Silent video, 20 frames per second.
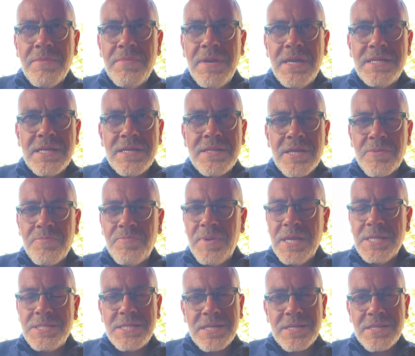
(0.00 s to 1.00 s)
meeting their
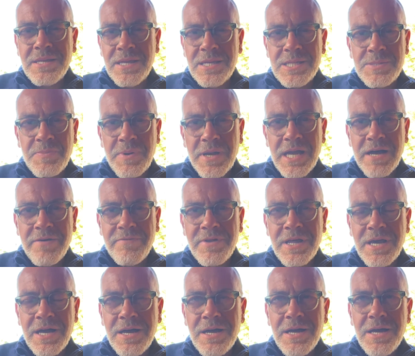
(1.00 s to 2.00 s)
basic needs by having
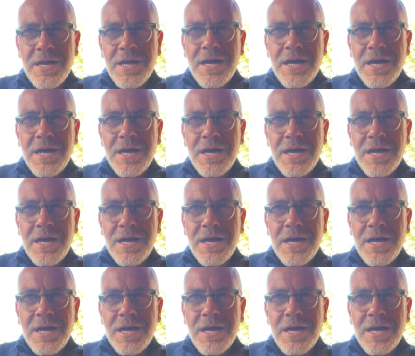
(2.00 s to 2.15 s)
a,